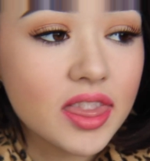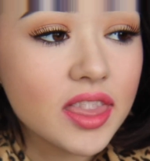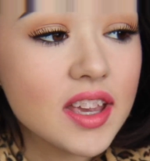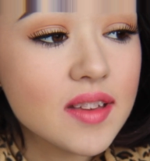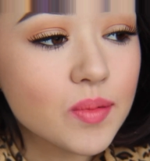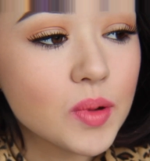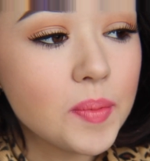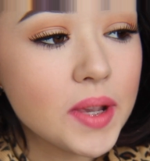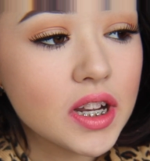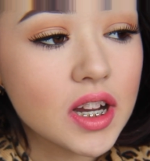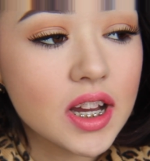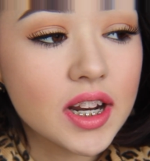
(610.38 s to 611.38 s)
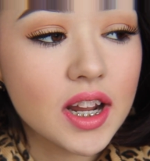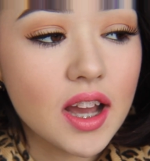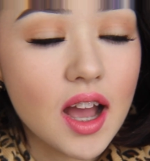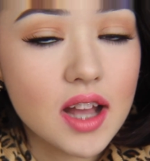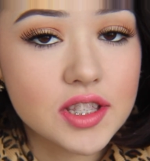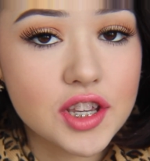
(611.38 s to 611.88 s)
these would be good
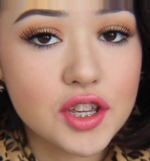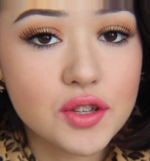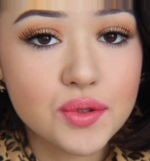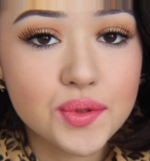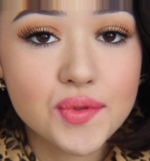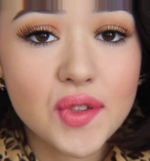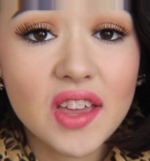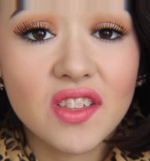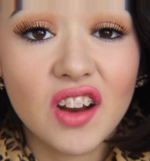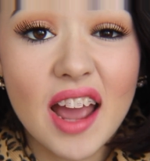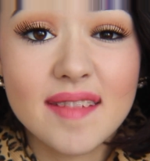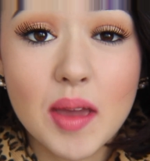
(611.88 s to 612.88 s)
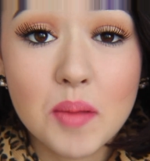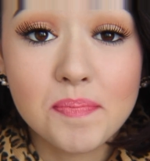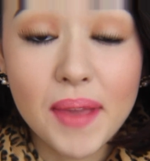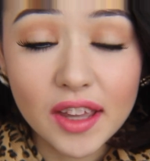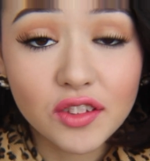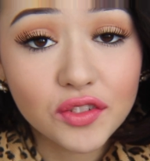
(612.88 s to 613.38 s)
to use either as a
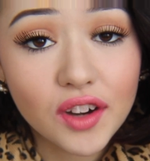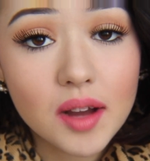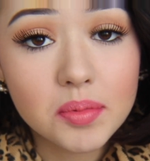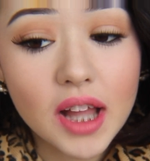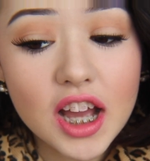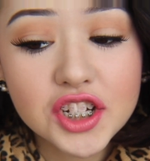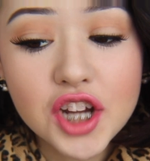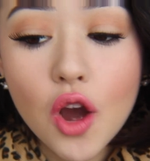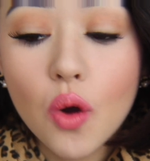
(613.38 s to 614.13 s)
base for a blush,